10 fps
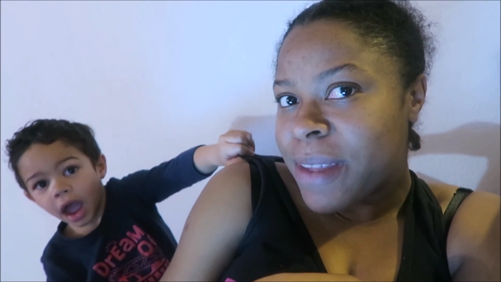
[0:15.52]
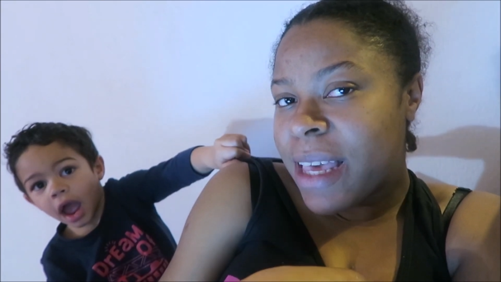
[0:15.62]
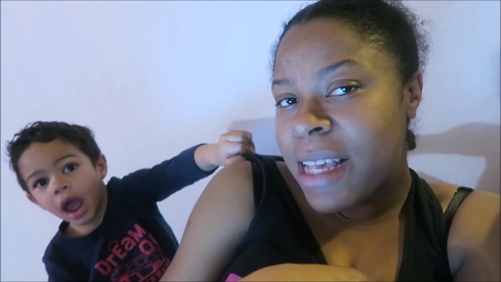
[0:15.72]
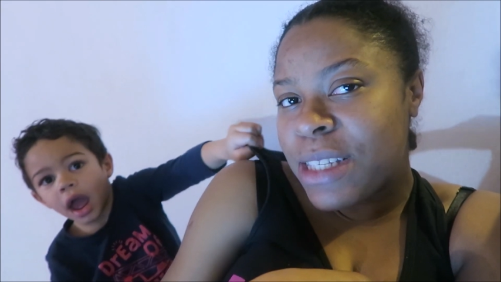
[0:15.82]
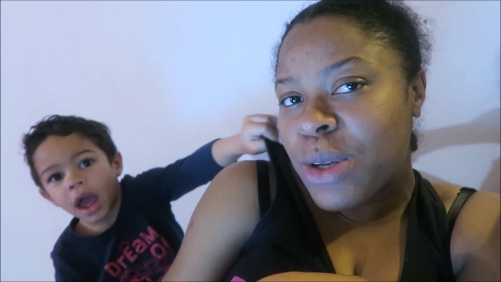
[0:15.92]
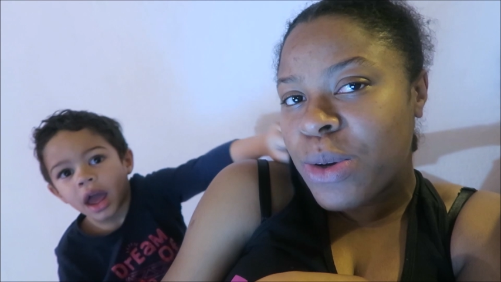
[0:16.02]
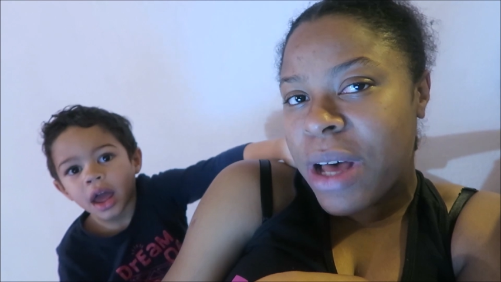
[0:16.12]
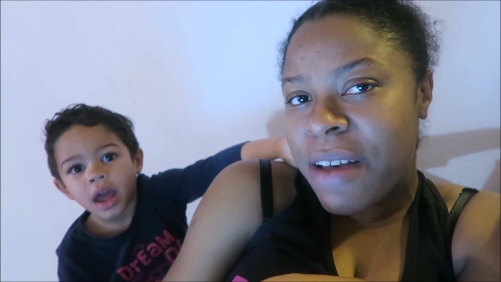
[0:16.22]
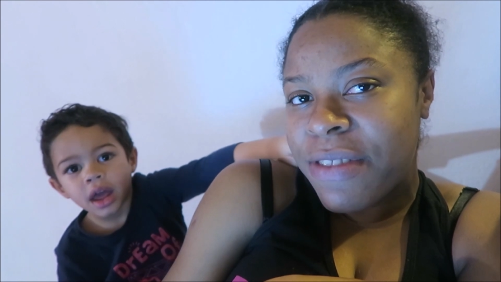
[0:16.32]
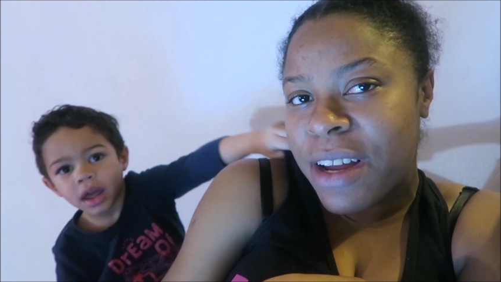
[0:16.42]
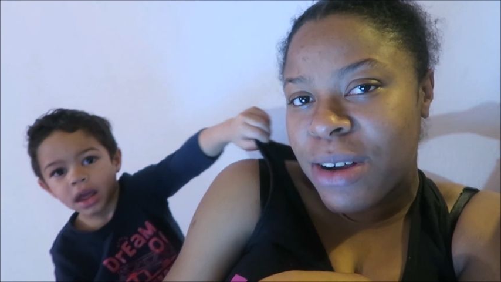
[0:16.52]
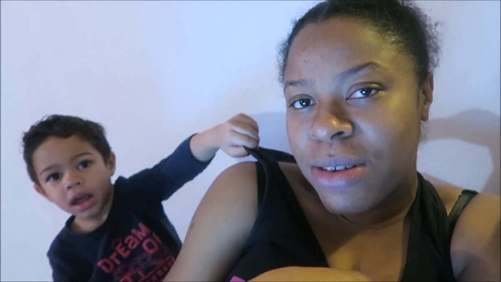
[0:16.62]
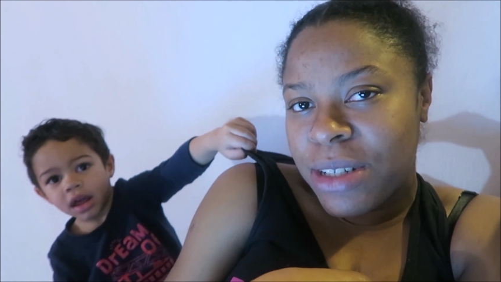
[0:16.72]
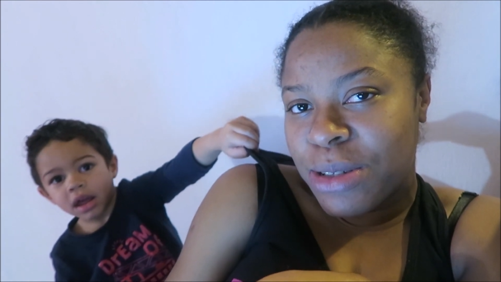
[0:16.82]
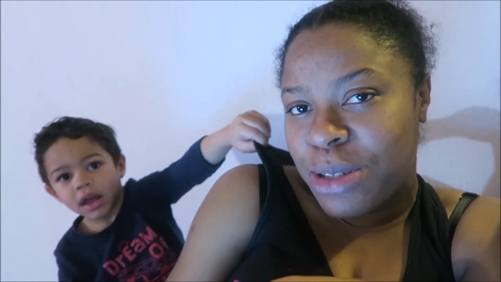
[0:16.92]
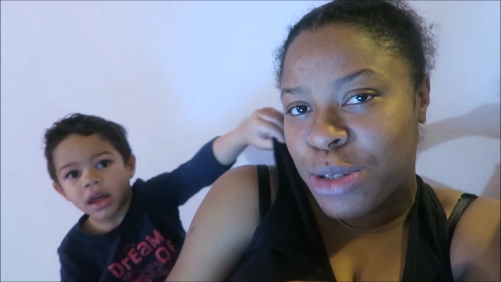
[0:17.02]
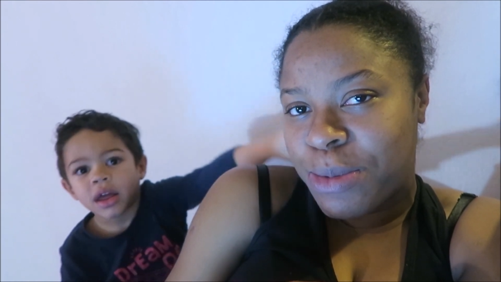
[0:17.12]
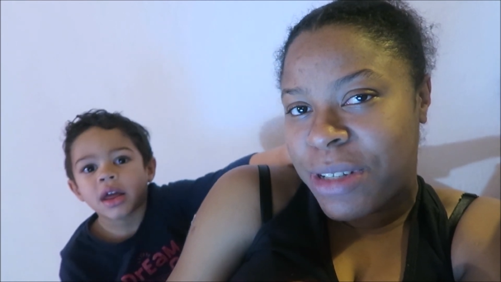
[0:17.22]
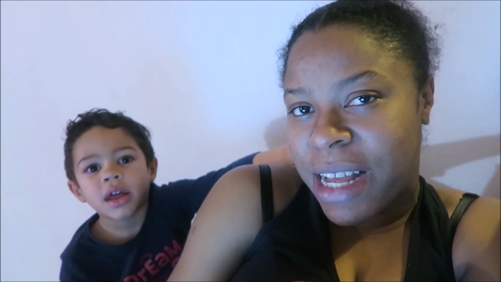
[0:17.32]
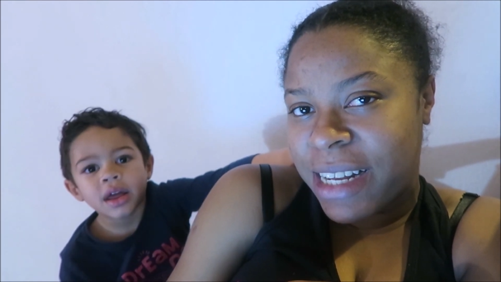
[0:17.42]
Speaker 1: Guess who have their own
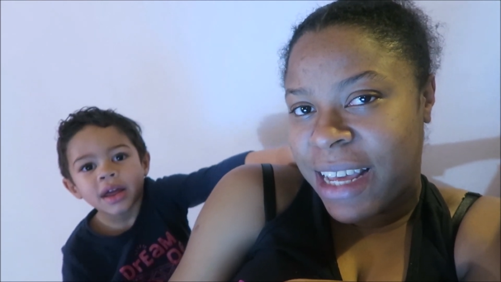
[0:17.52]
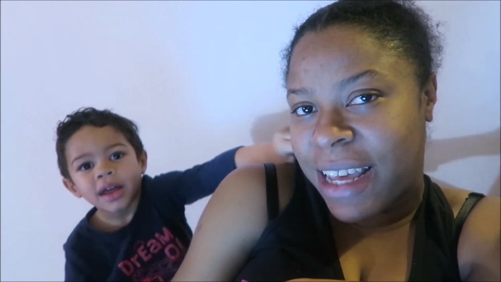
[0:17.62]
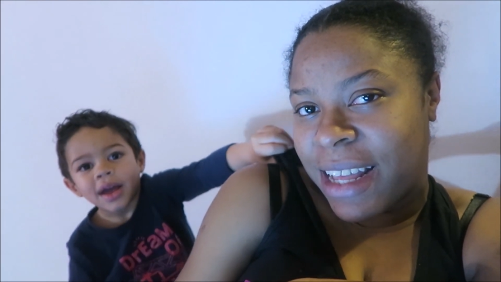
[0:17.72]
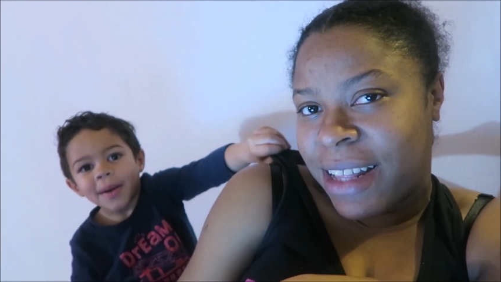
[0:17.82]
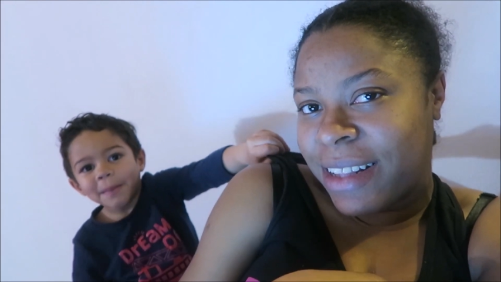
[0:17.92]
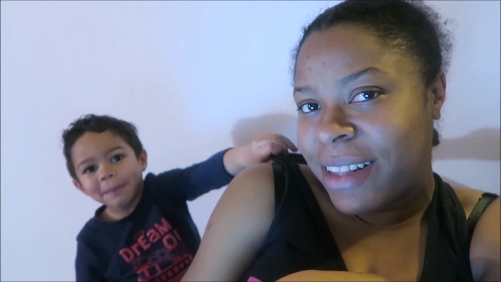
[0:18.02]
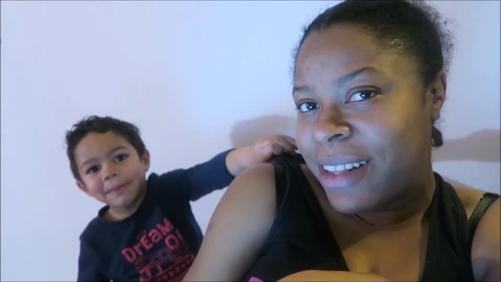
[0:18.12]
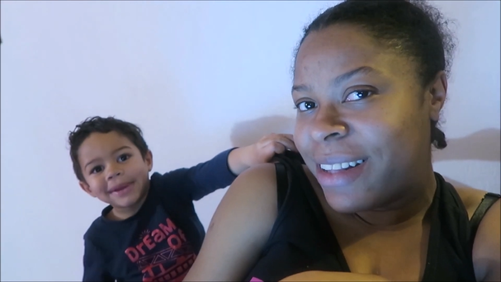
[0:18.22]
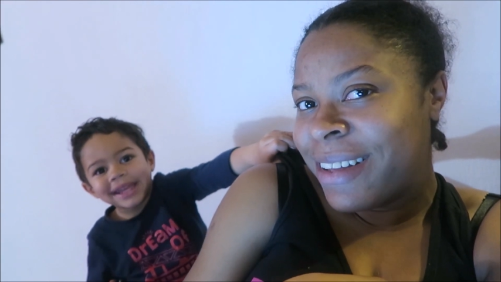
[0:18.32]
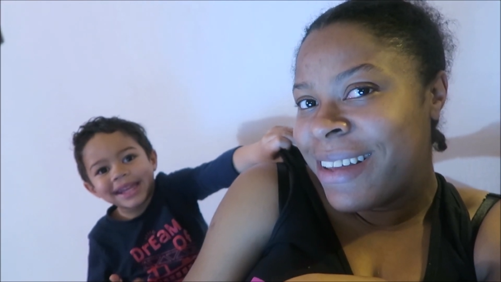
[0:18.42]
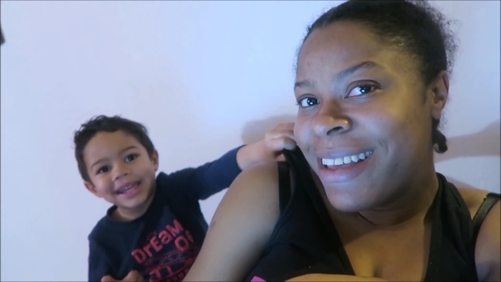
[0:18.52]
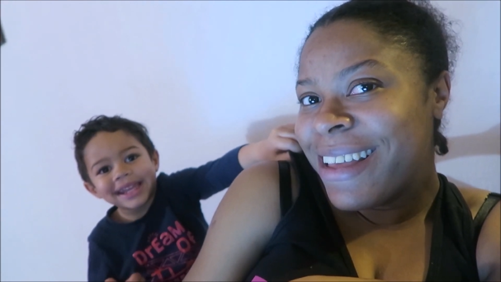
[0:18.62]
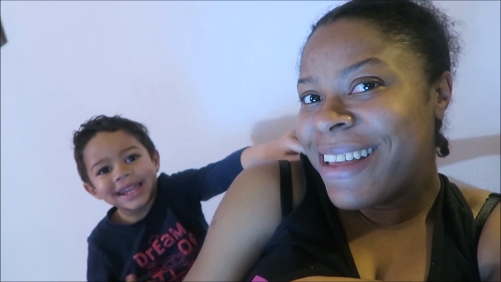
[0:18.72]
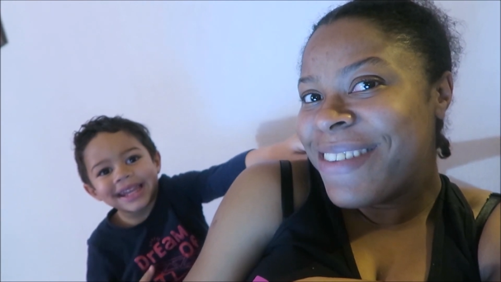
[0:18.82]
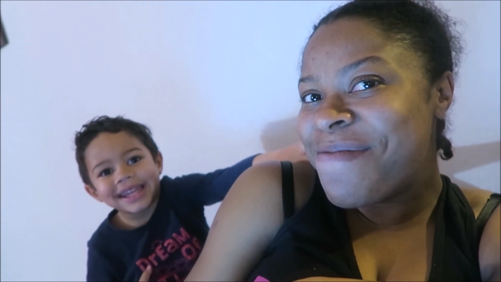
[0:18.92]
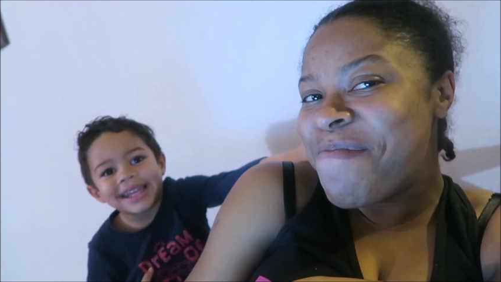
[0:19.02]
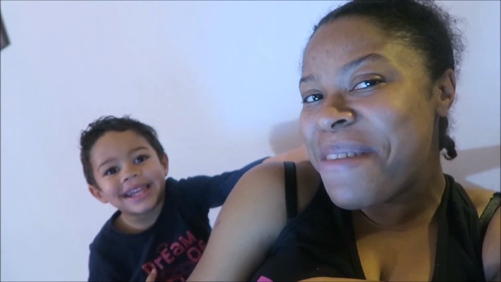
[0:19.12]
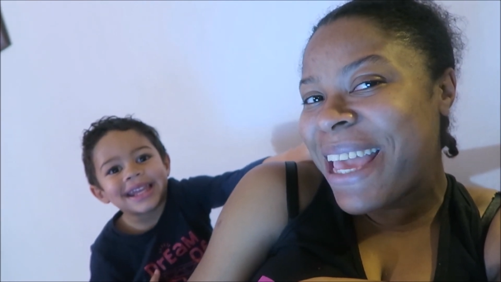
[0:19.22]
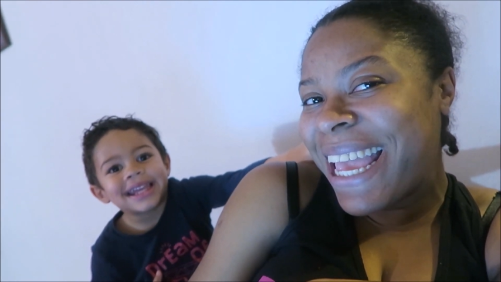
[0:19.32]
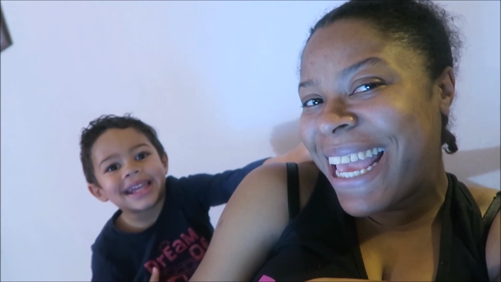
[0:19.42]
YouTube channel?
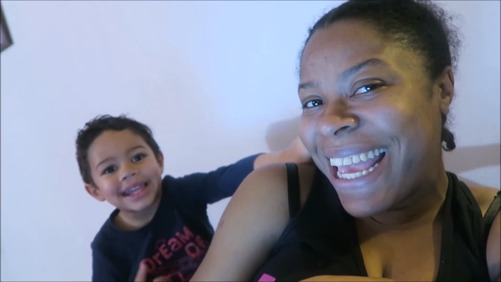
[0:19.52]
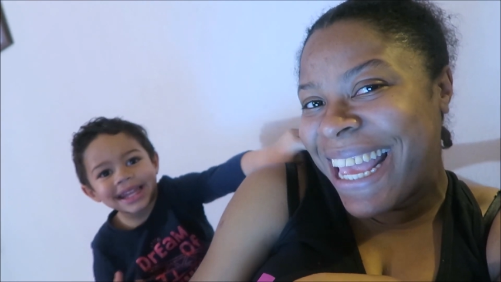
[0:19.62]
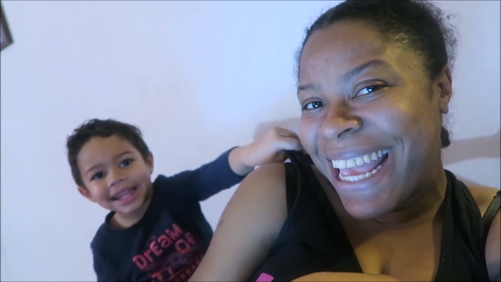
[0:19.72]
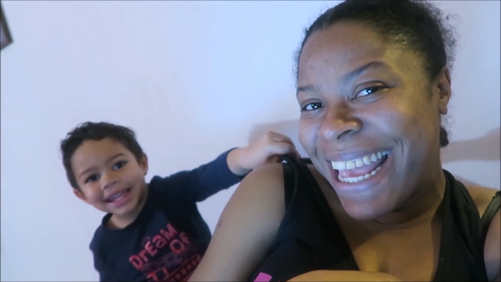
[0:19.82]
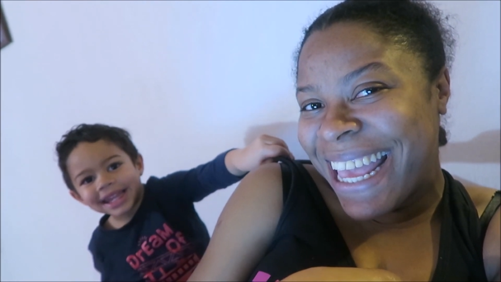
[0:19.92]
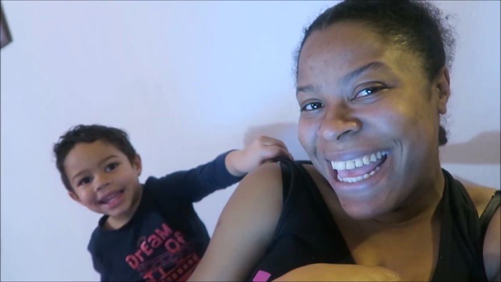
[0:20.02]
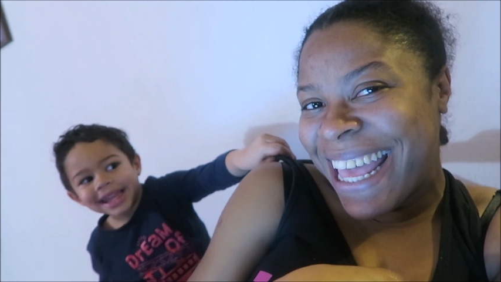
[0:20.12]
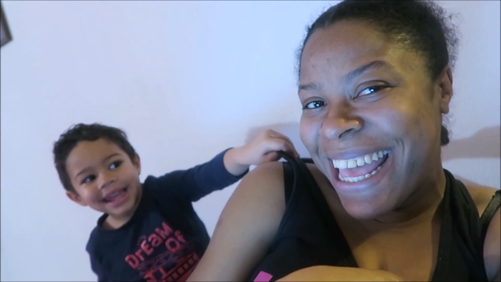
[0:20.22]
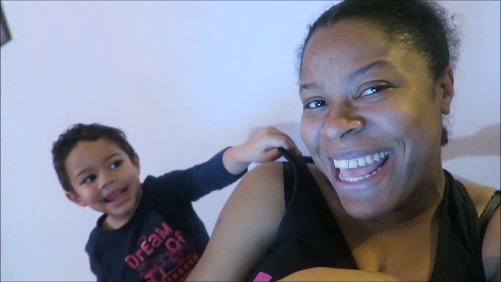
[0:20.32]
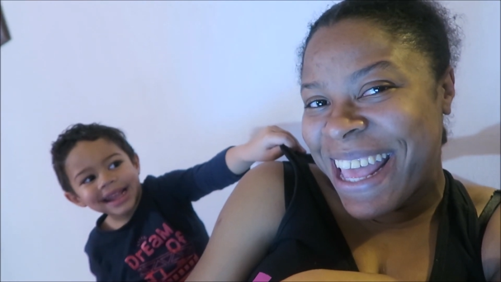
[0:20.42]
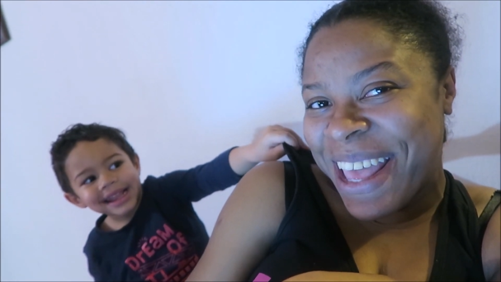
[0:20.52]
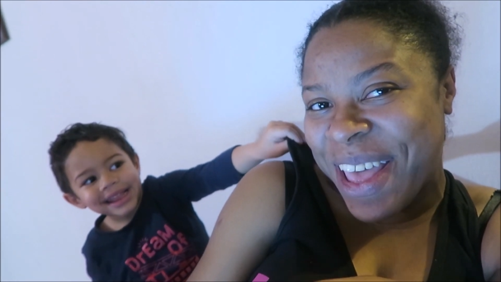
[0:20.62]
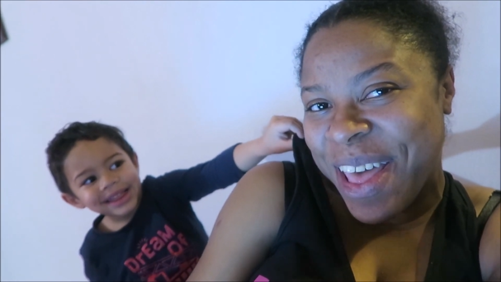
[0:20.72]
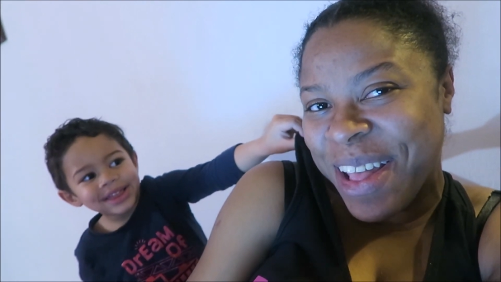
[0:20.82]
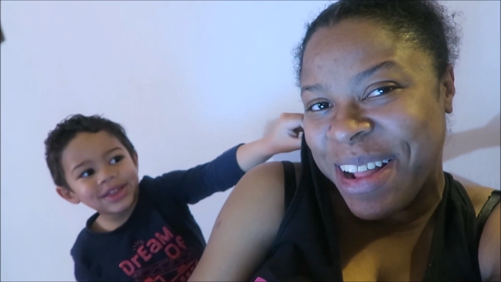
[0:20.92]
Me. Me.